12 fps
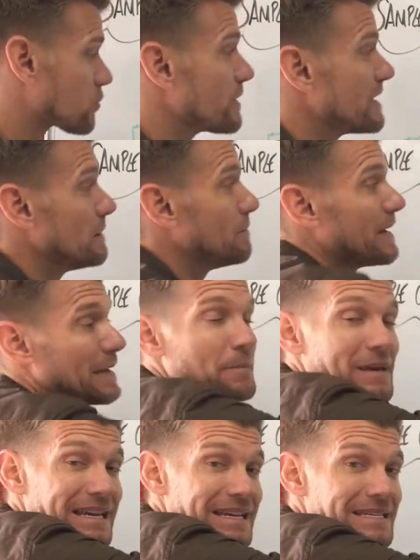three big
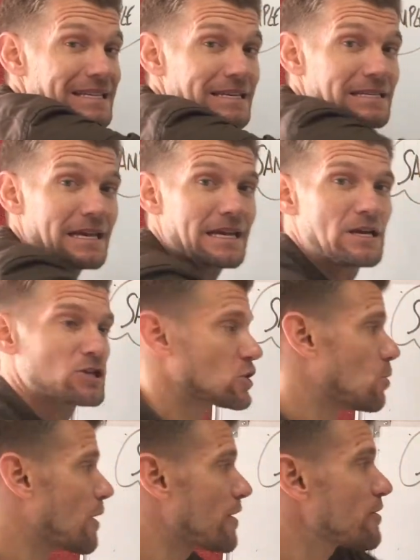pieces.
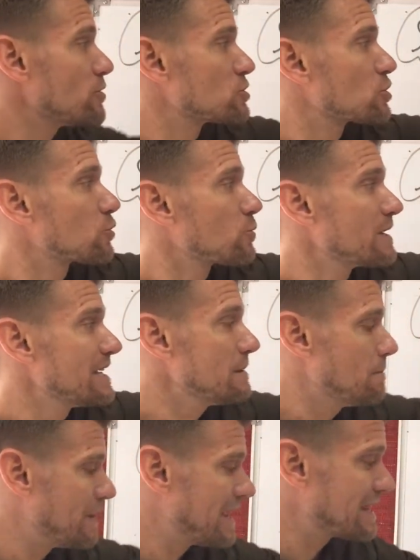So what are those three
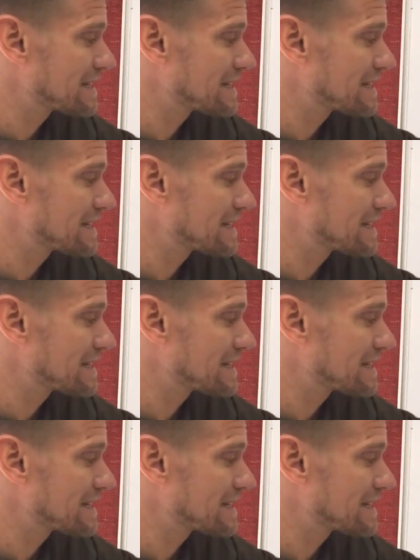big